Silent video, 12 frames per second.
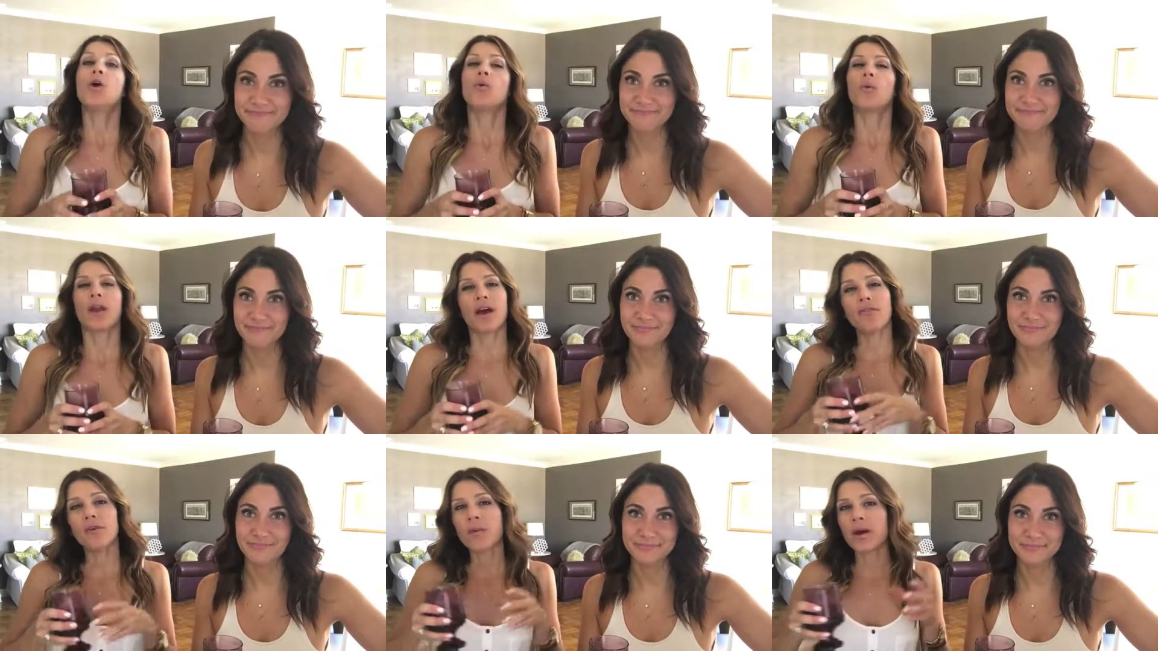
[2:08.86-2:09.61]
Speaker 1: When
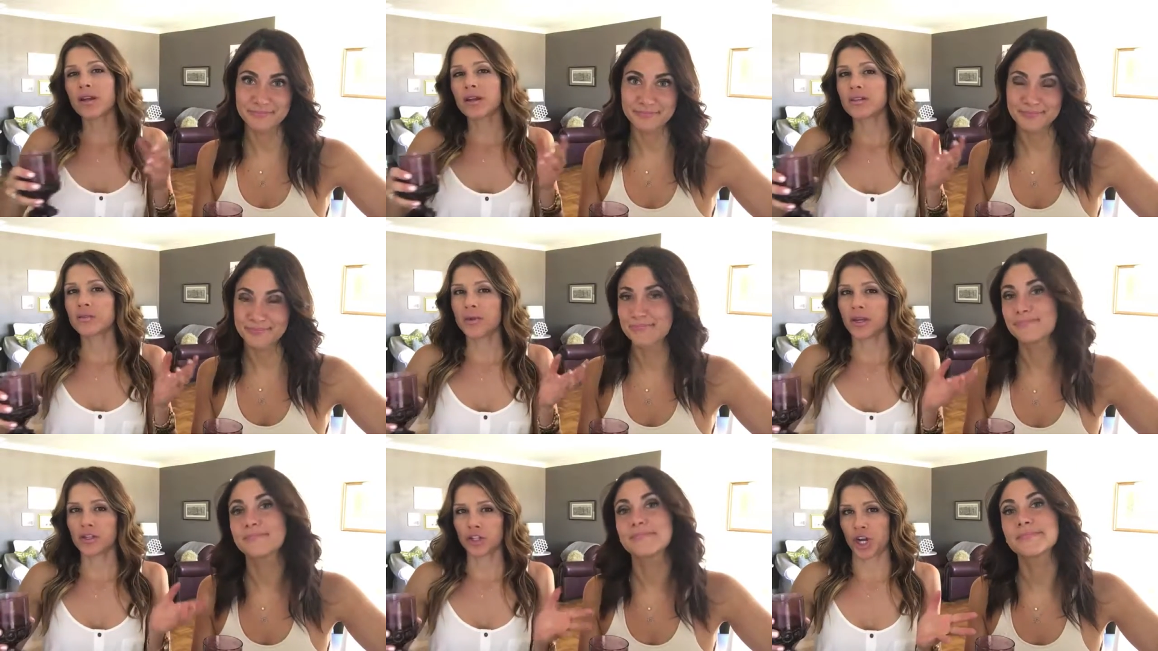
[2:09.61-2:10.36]
everybody is
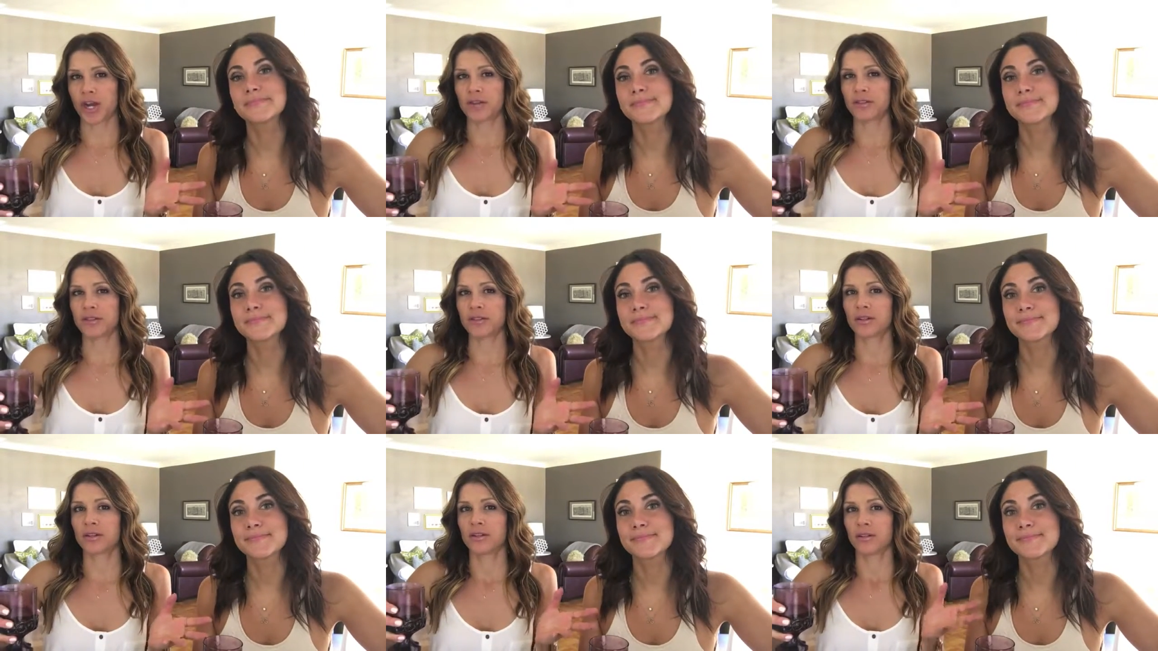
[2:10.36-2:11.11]
being
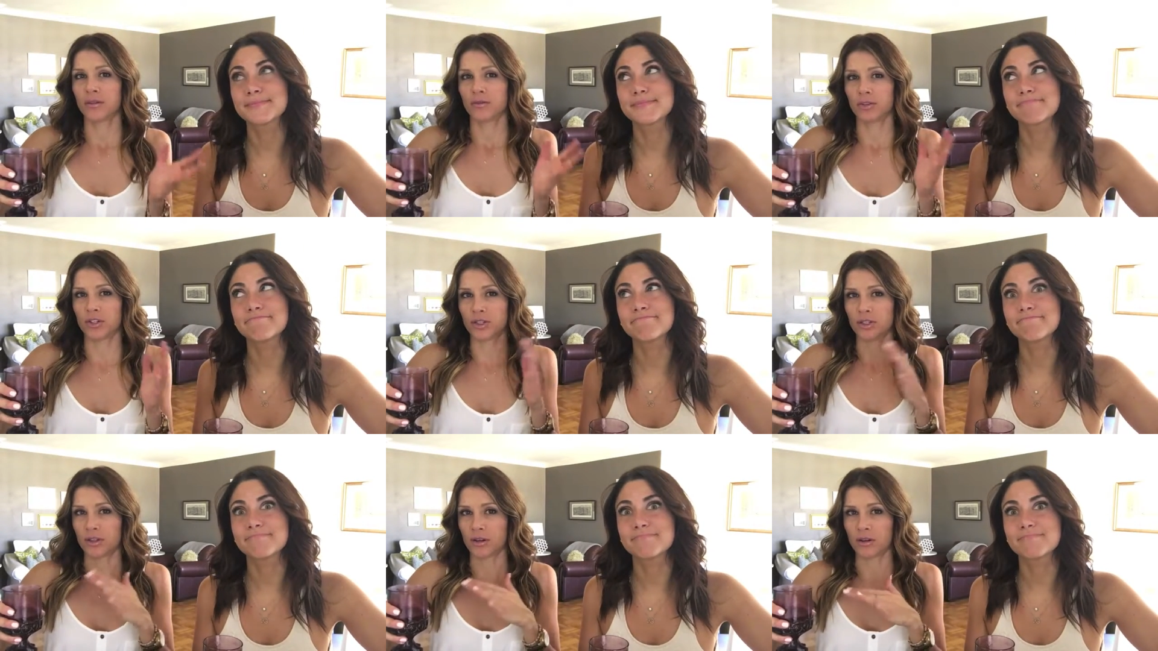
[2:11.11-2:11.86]
chased, which
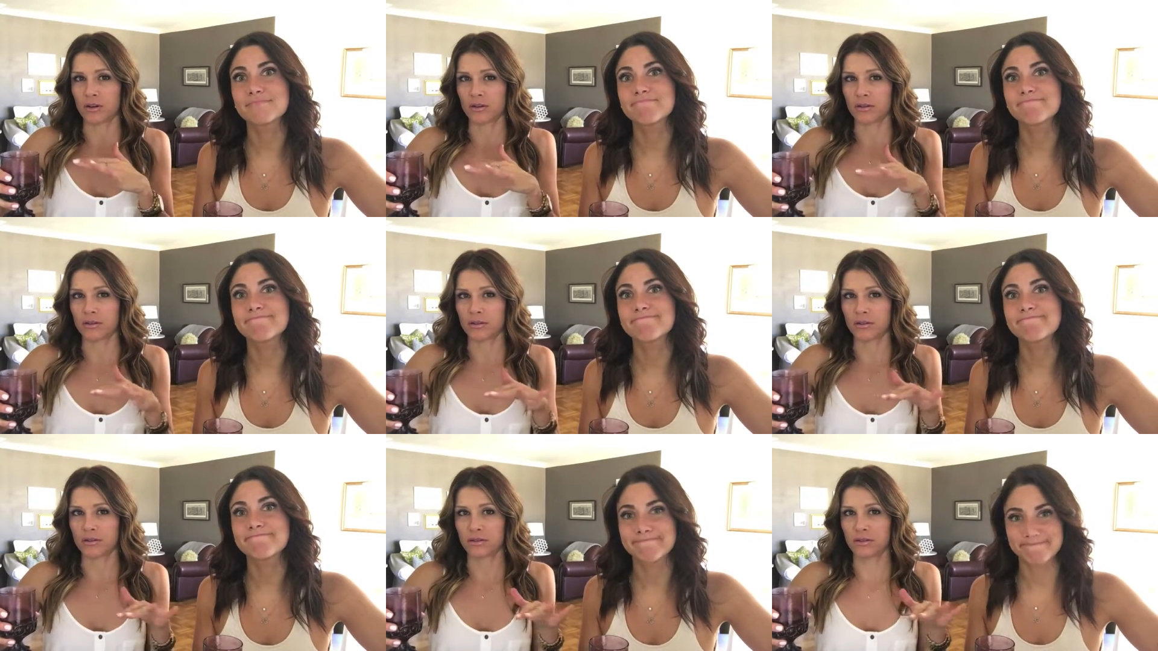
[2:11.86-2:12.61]
is
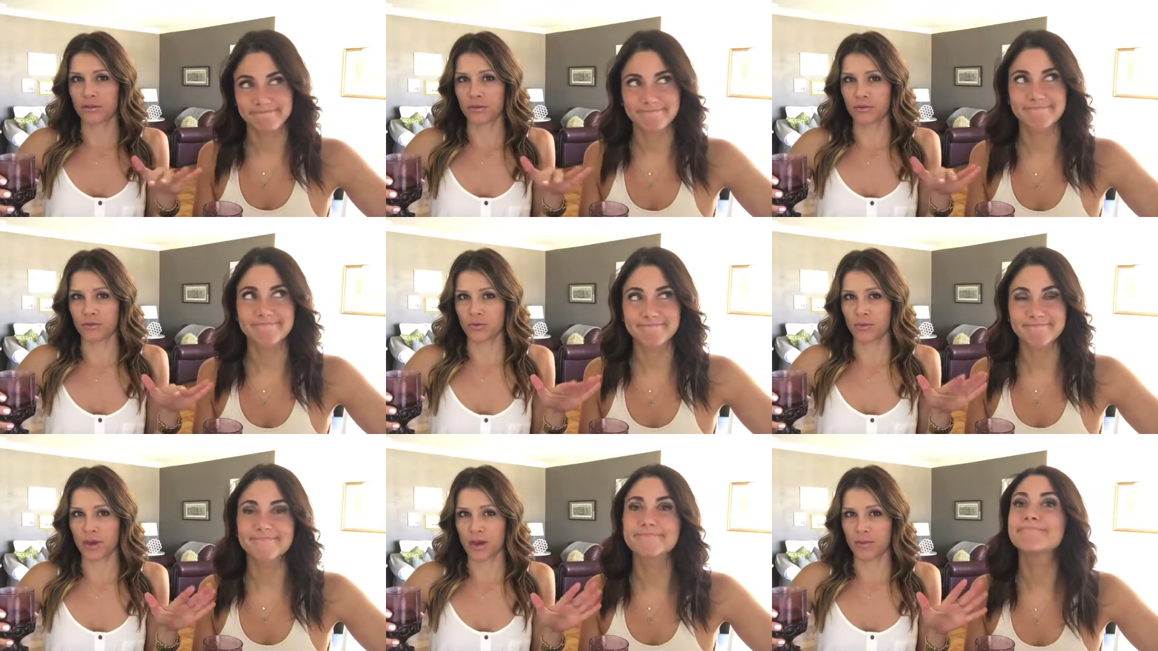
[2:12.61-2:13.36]
all
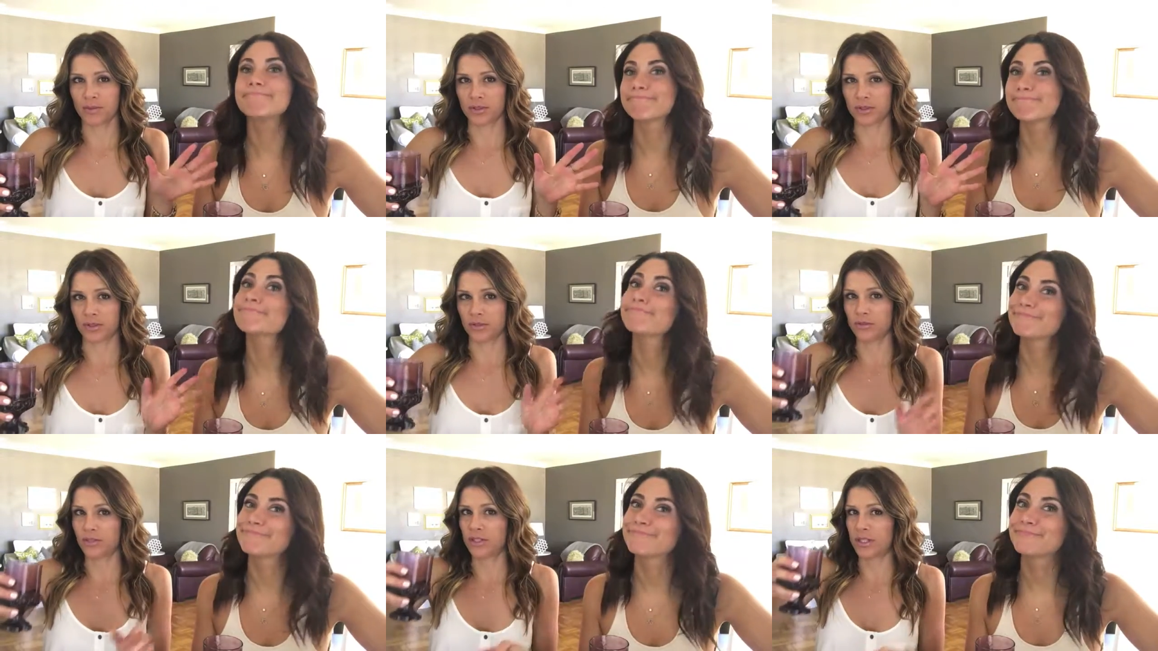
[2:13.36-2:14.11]
through the
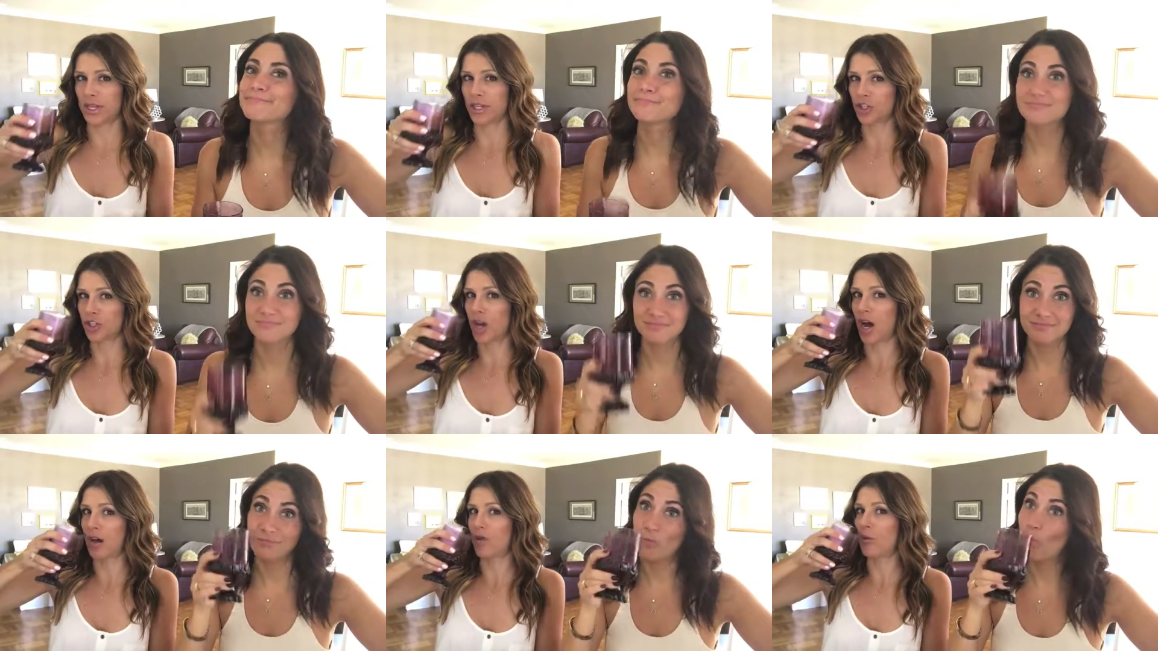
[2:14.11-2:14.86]
episodes, take a
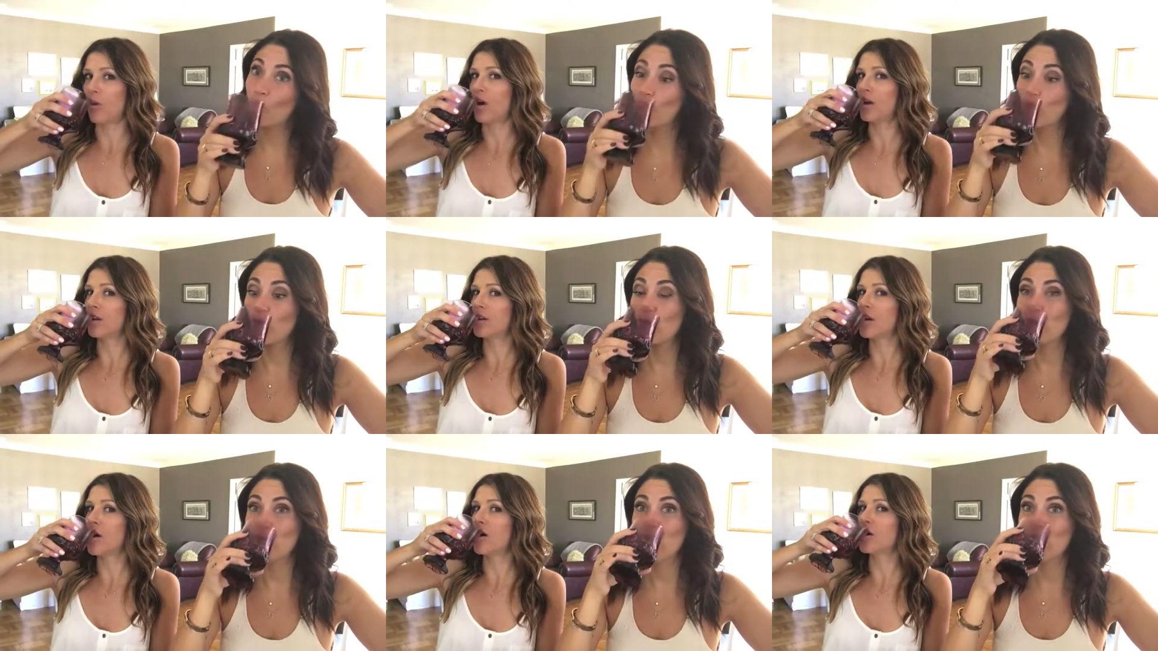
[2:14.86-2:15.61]
shot.
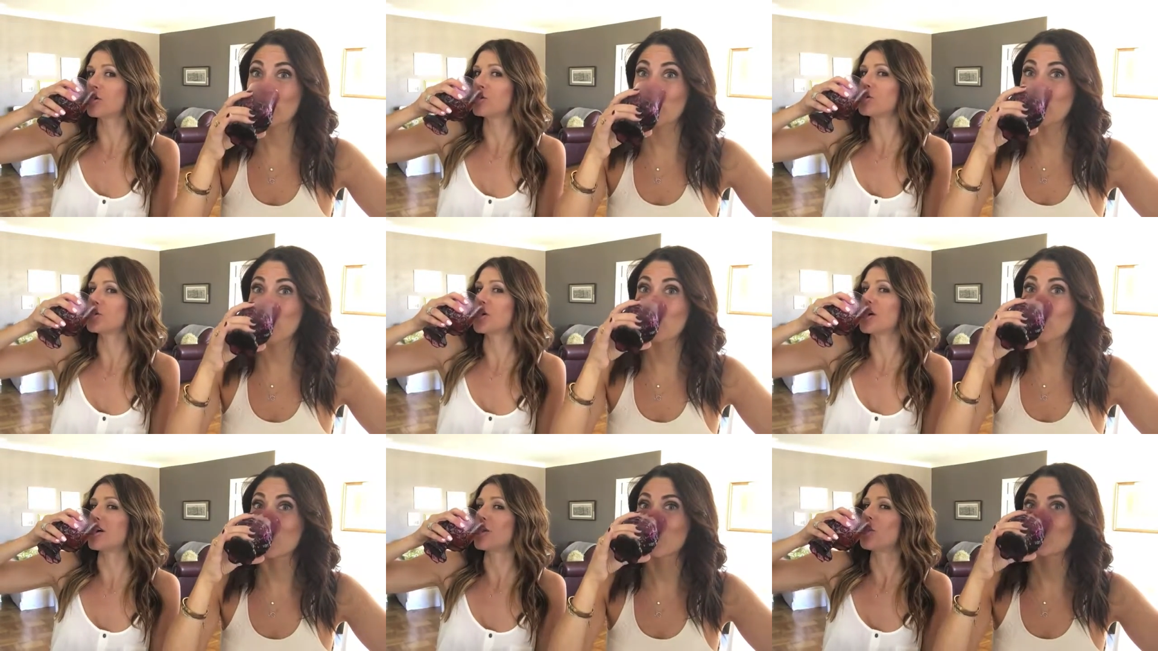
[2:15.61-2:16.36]
One long
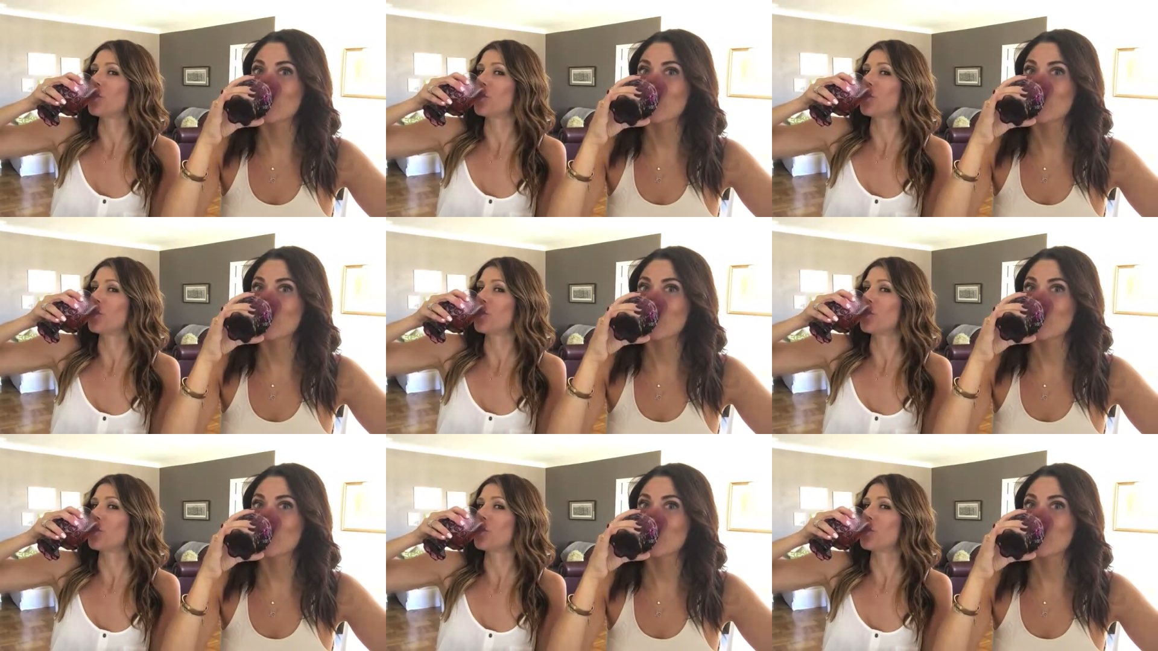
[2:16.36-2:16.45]
shot.